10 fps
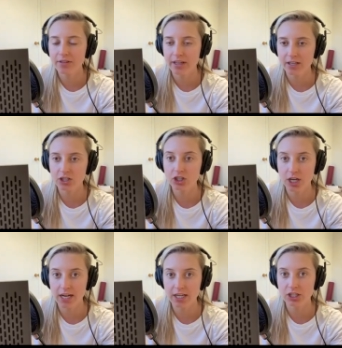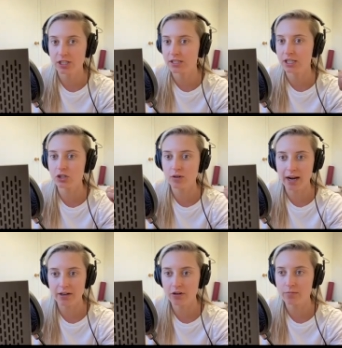things changed since I
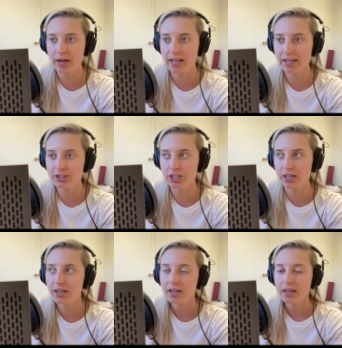tried a new medication?